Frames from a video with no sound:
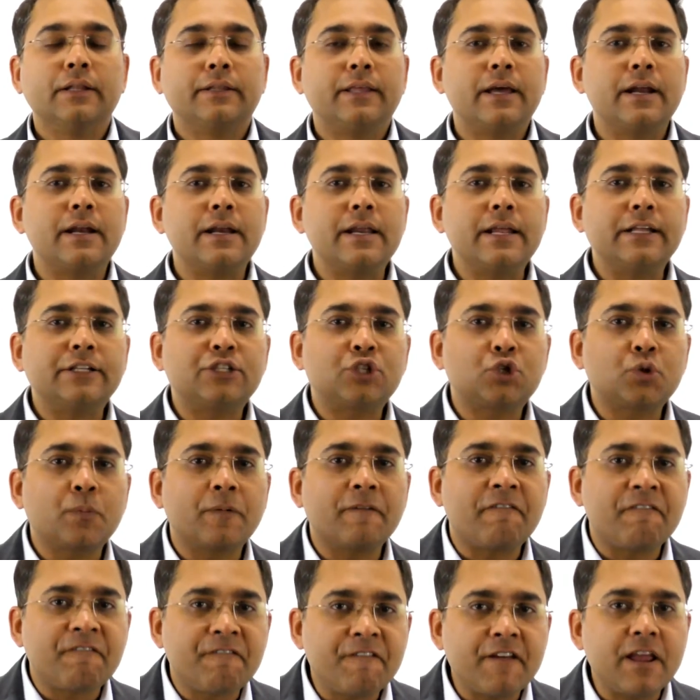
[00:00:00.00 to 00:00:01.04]
There needs to
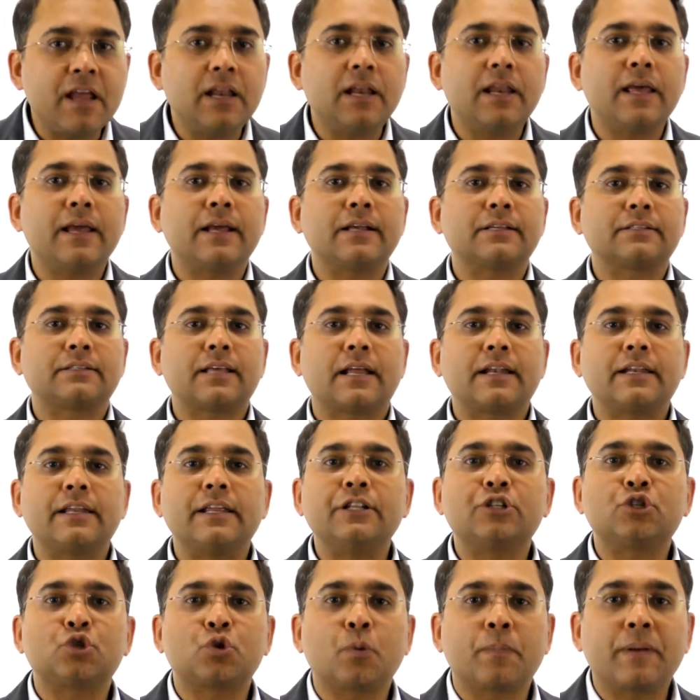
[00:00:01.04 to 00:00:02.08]
be feelings that
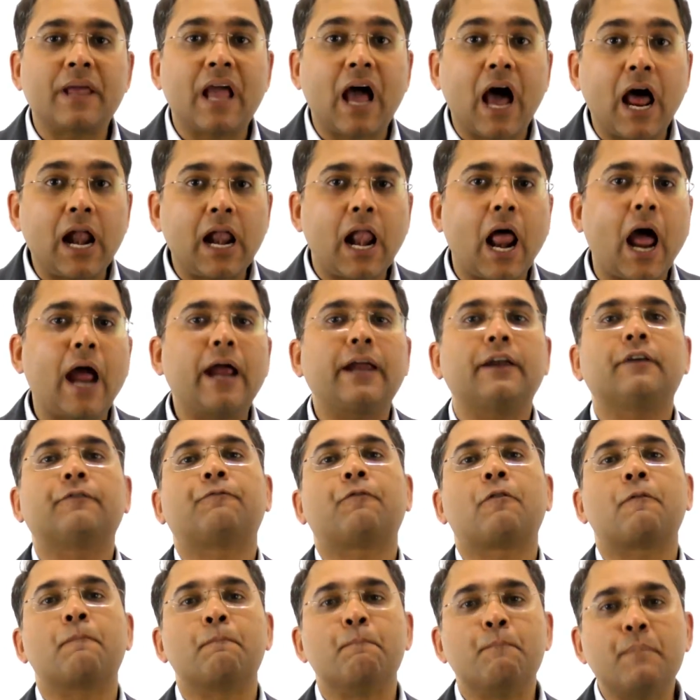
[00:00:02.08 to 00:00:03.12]
needs to be aligned
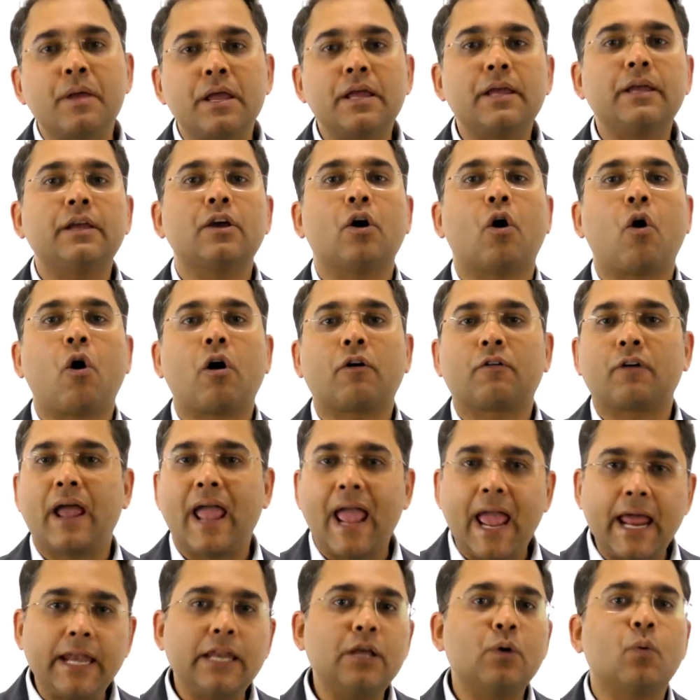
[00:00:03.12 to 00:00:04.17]
for me or
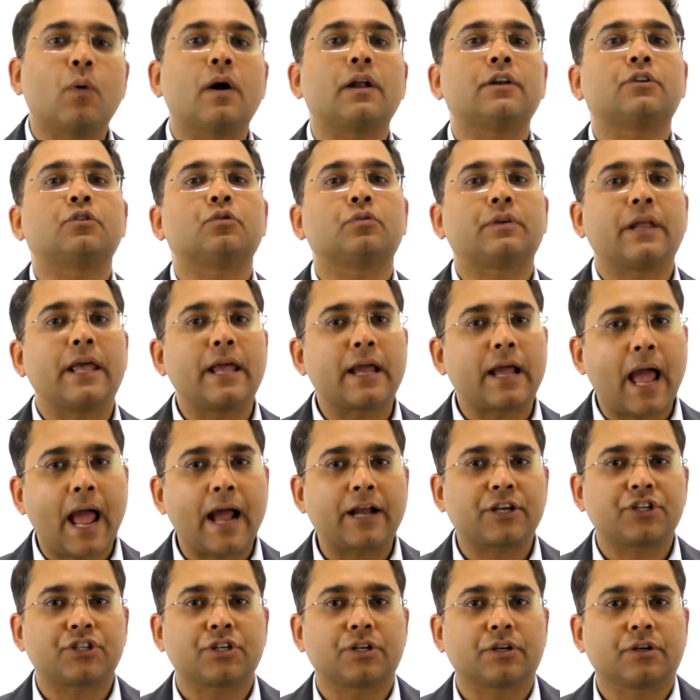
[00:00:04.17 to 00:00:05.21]
anyone to take
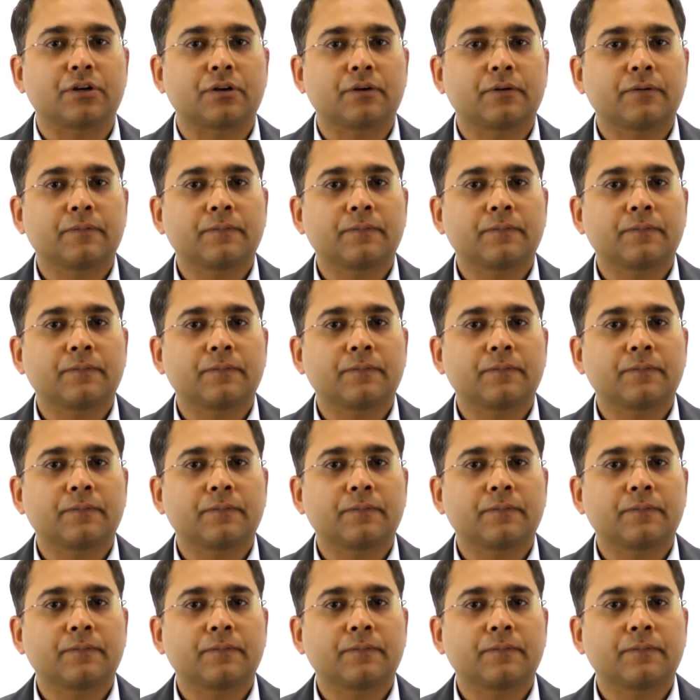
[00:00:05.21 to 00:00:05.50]
action.